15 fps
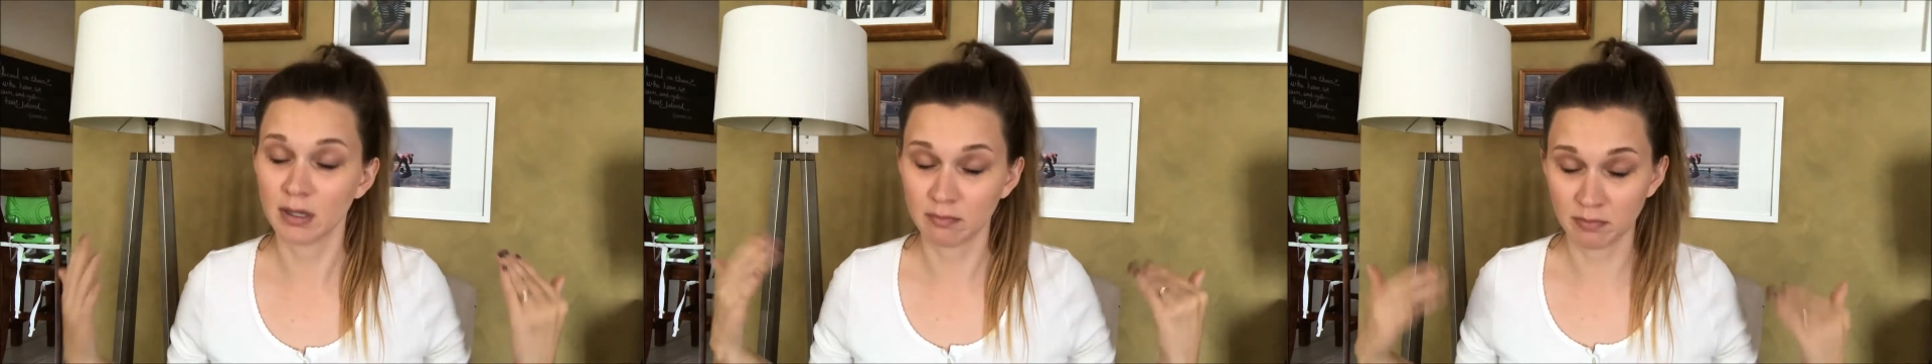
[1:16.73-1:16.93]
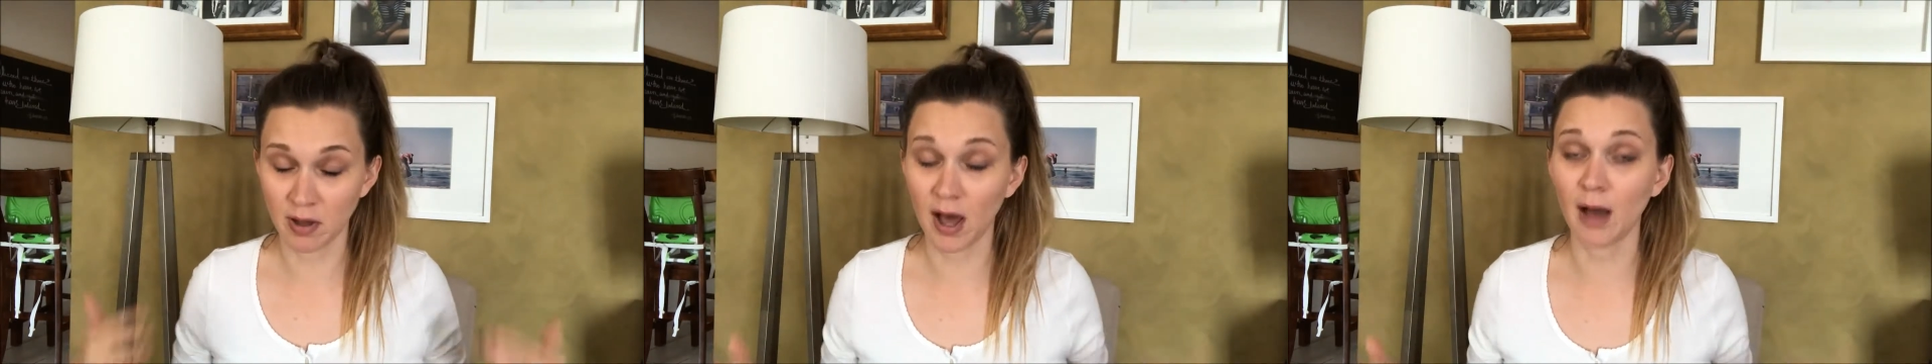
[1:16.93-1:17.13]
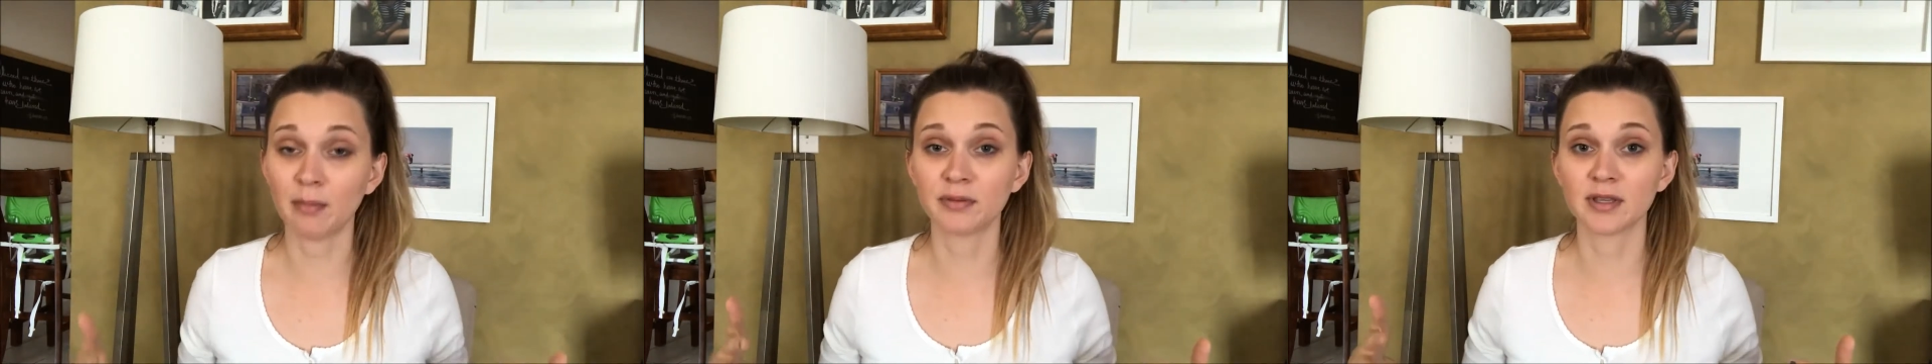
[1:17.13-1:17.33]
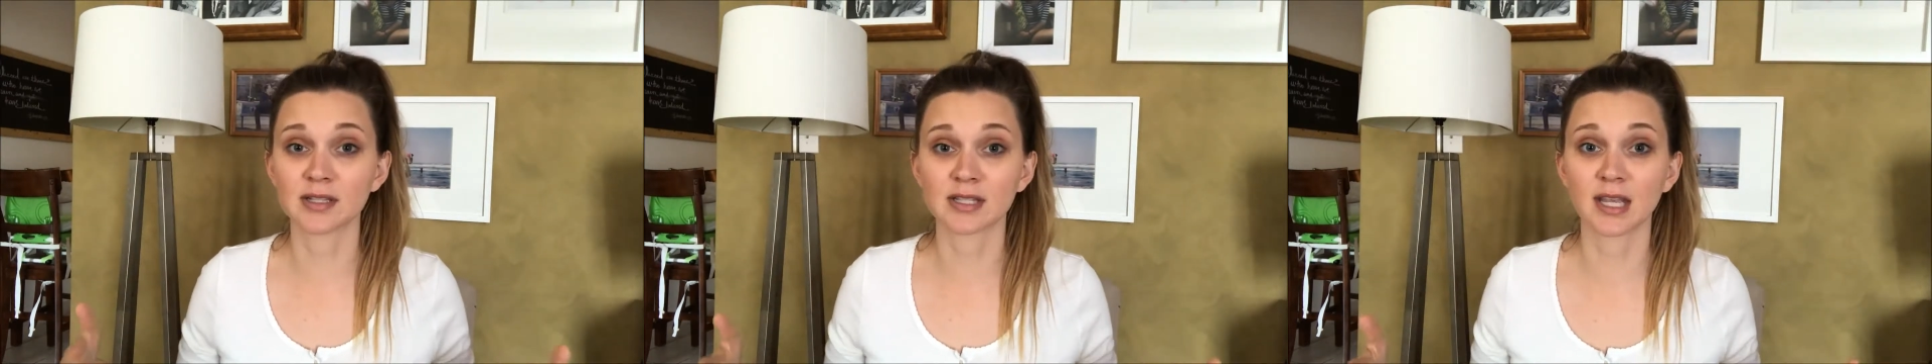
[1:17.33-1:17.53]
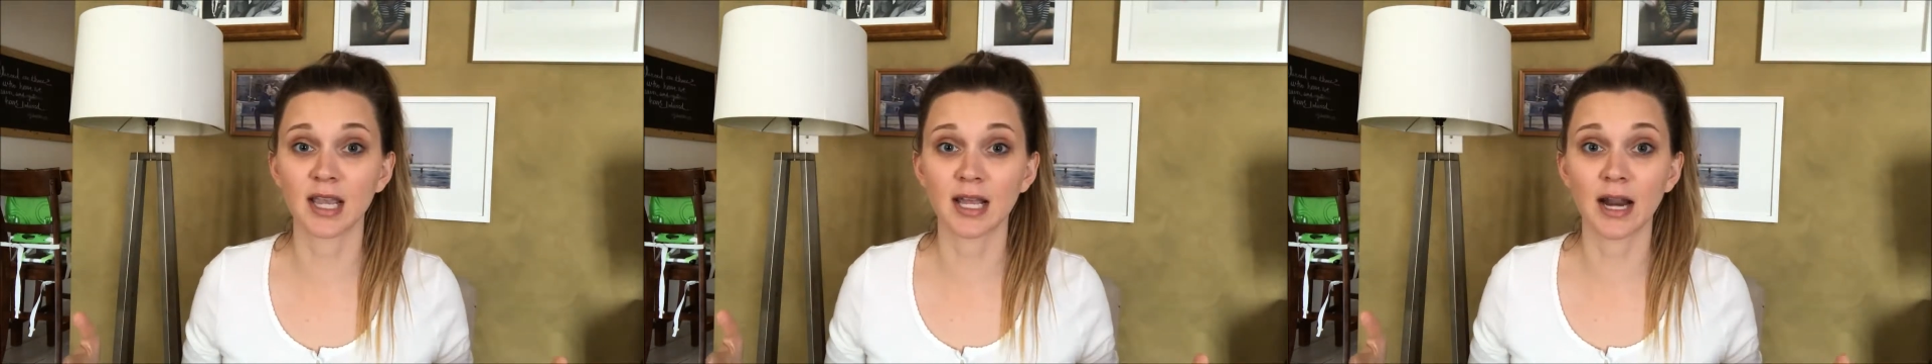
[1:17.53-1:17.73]
pop this
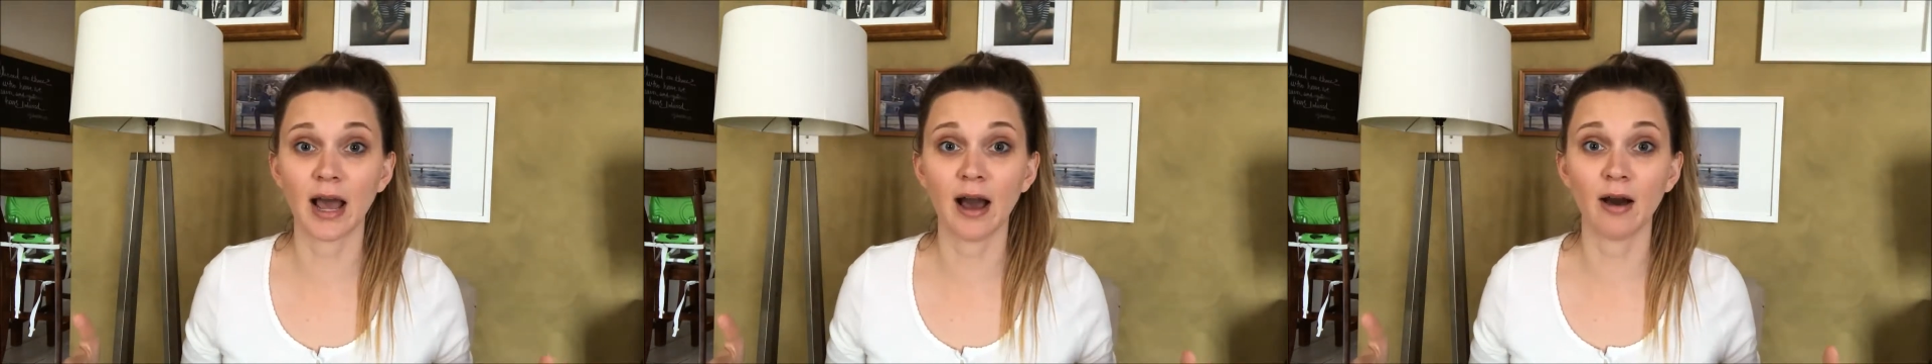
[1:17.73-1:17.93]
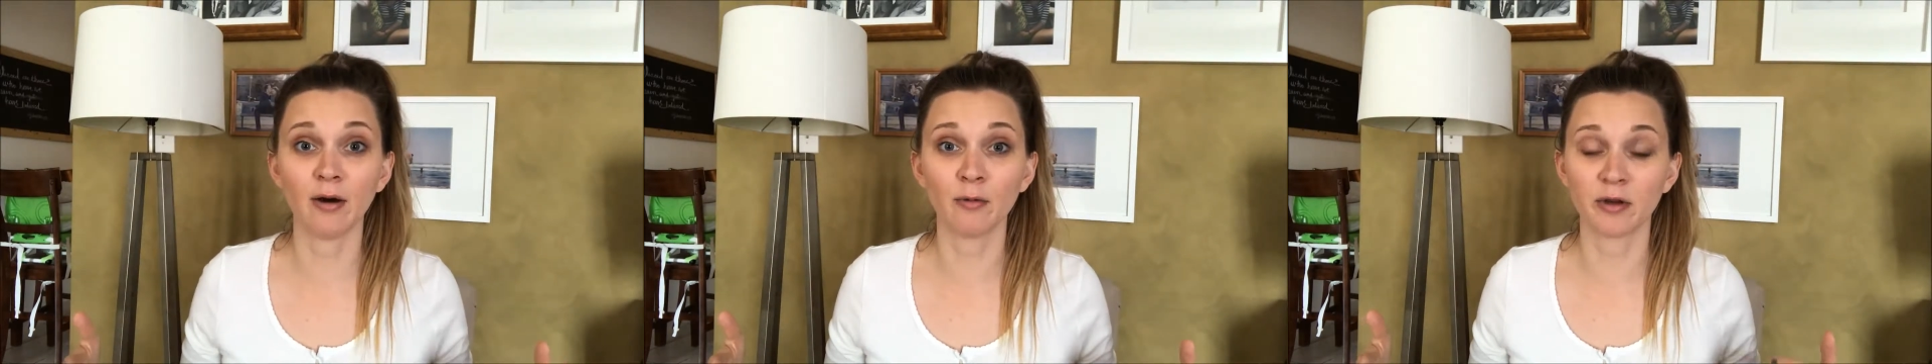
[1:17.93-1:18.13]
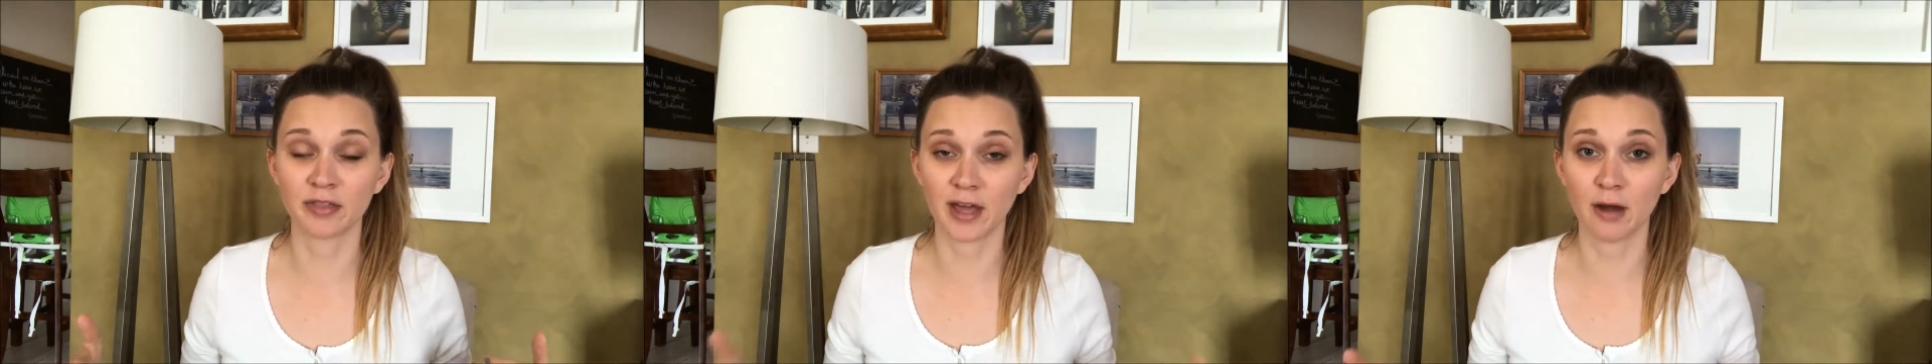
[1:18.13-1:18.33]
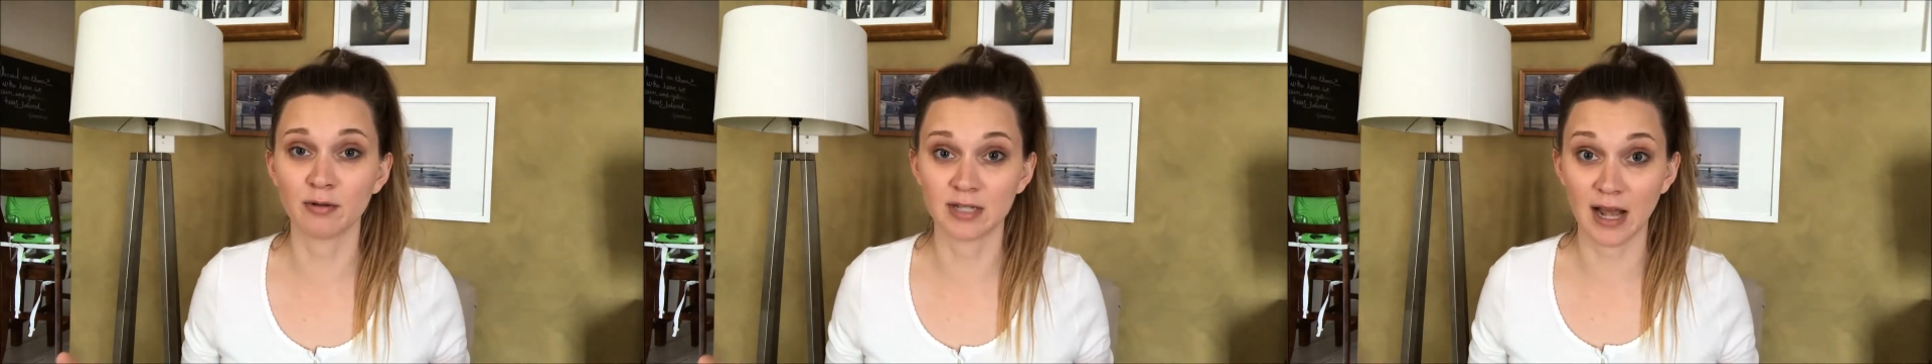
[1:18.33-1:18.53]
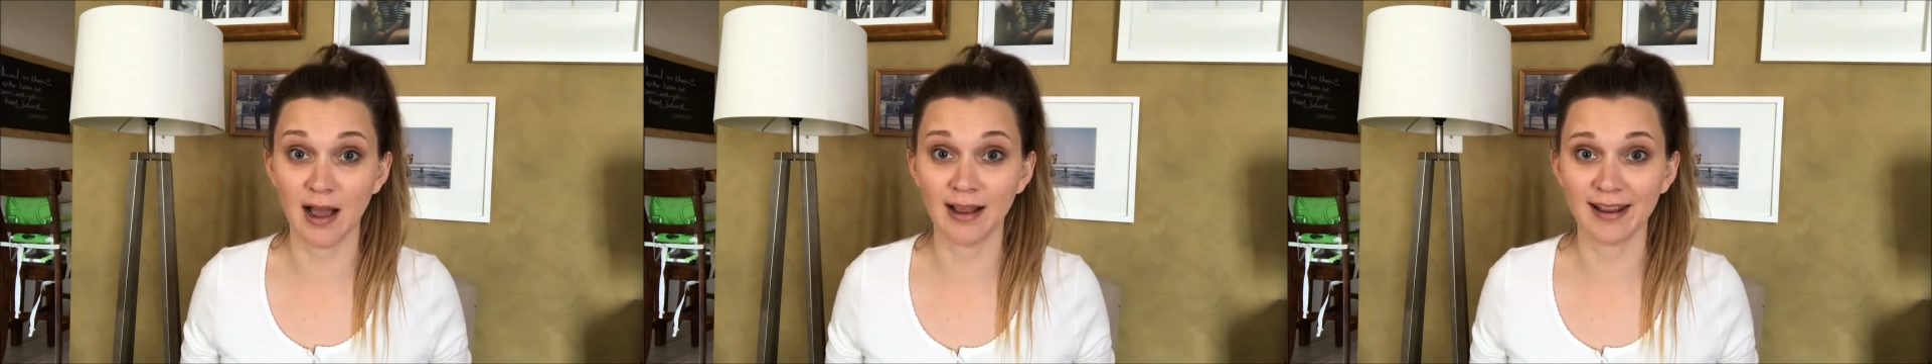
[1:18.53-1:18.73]
kid out without
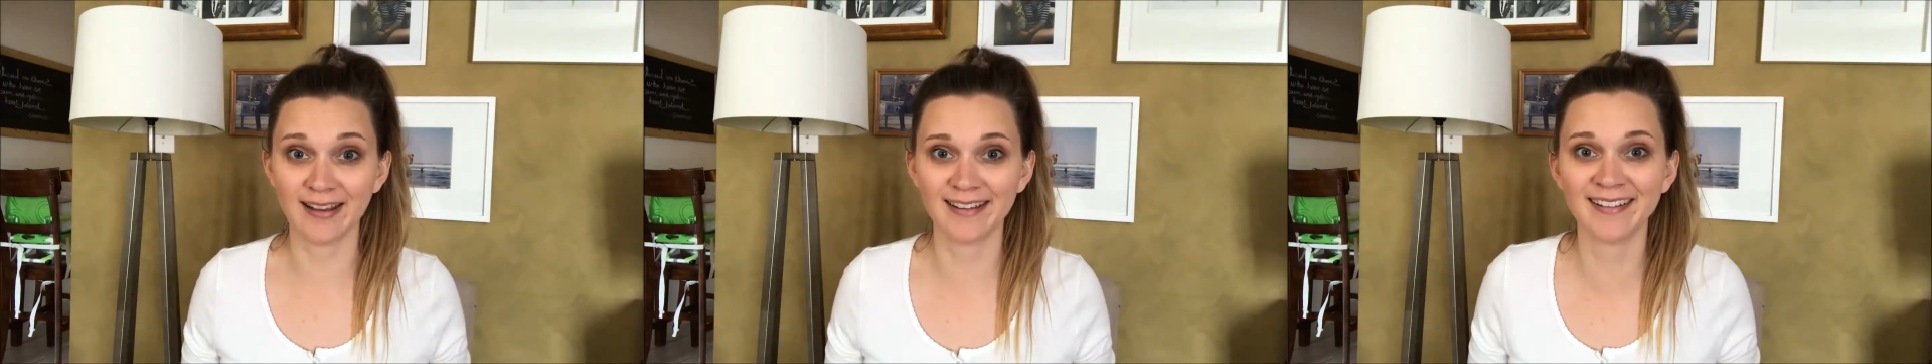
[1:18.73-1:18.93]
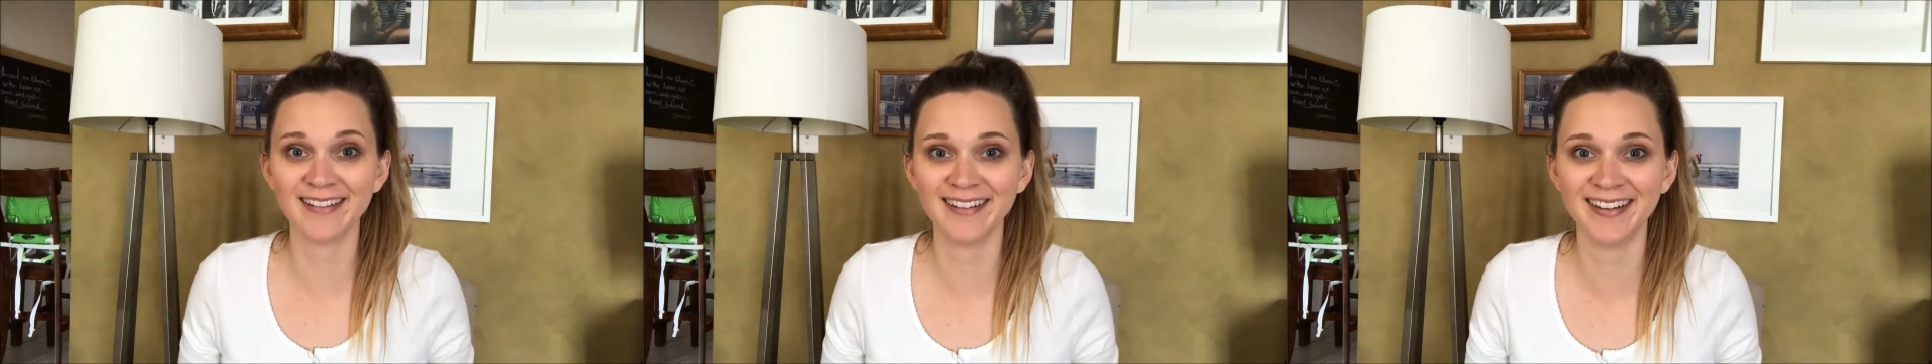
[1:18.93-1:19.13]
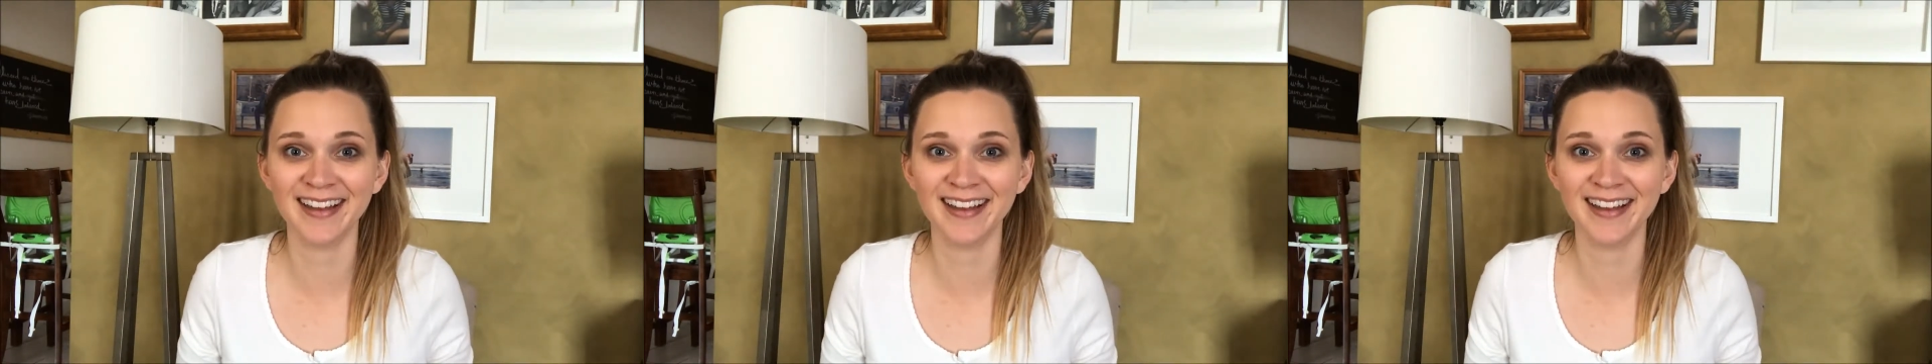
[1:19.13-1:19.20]
dying